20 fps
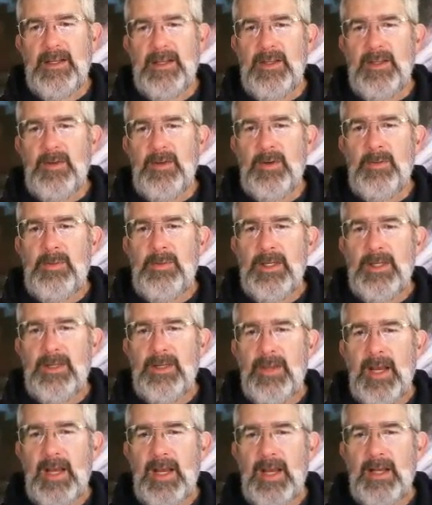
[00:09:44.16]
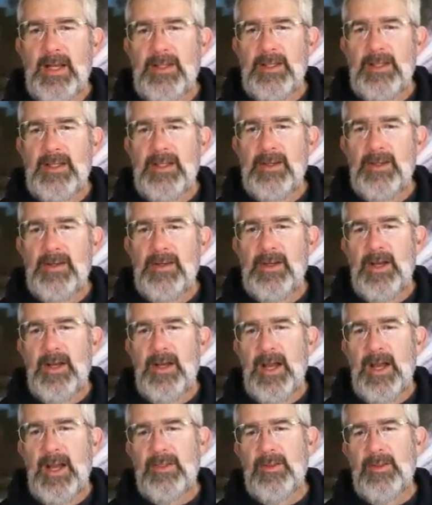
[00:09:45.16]
you would be exactly
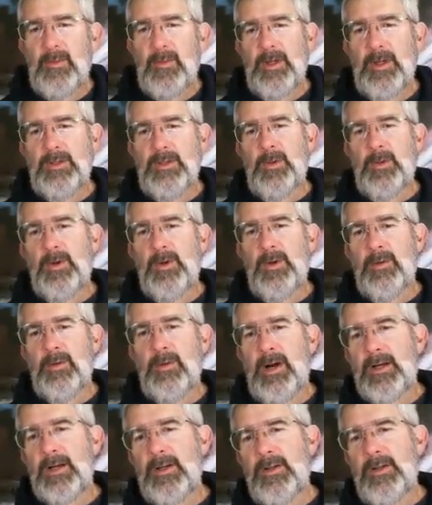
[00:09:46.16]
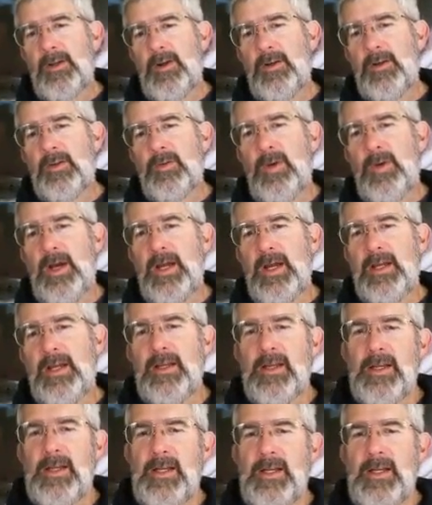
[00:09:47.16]
at the 1/4 mark along the way.